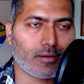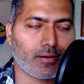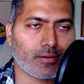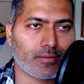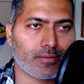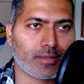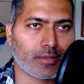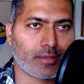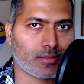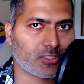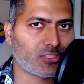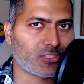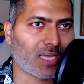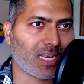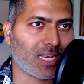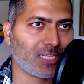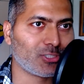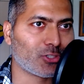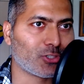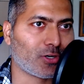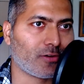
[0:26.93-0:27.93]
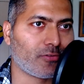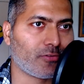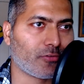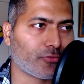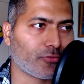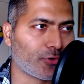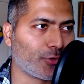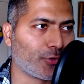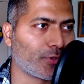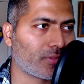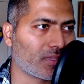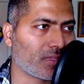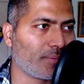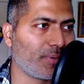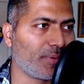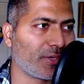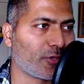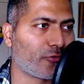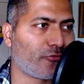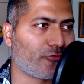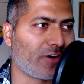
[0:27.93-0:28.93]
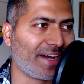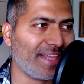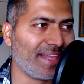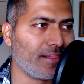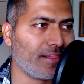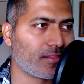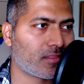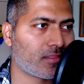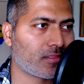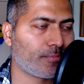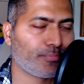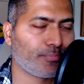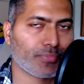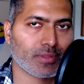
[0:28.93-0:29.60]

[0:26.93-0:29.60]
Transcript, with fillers: there is a challenge of, of course, keeping your files